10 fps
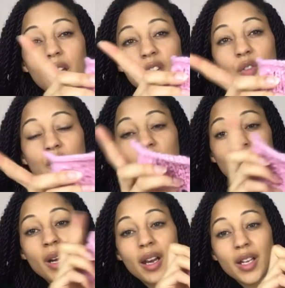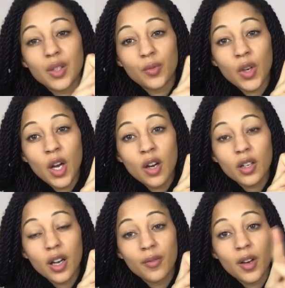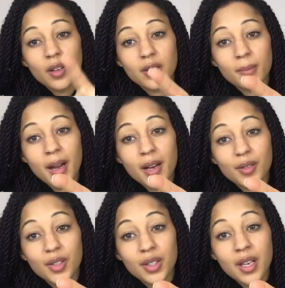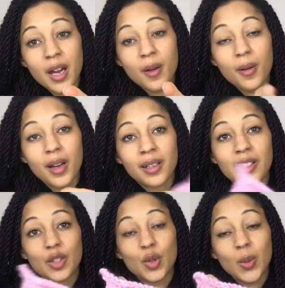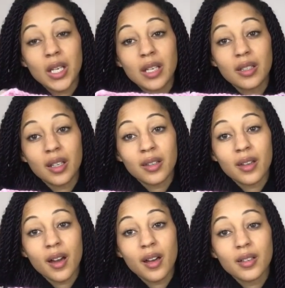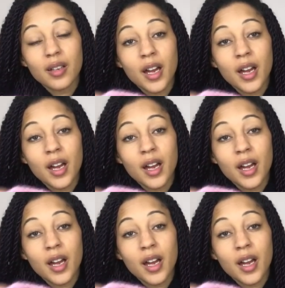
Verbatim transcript: if you see my last vlog, I vlogged about Chanel and the tweed in that,